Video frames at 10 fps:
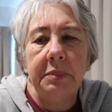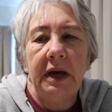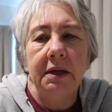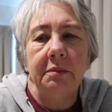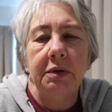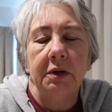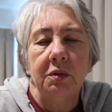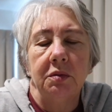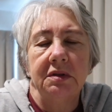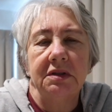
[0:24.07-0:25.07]
pain
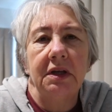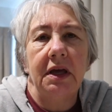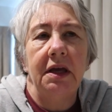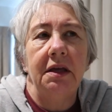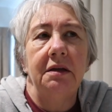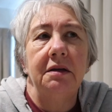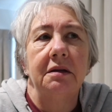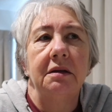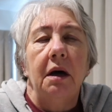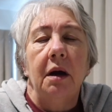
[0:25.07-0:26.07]
pills and